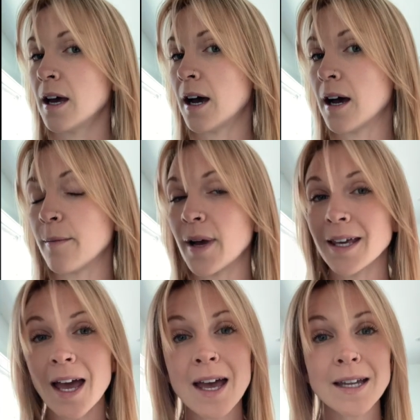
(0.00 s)

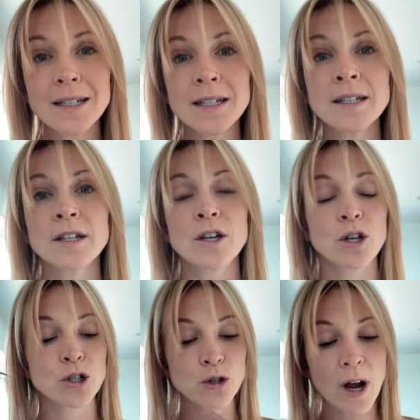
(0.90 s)
Again,
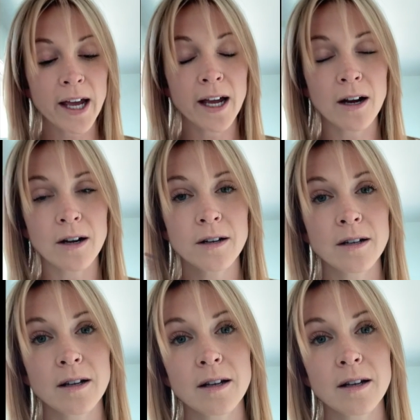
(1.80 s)
dry hair,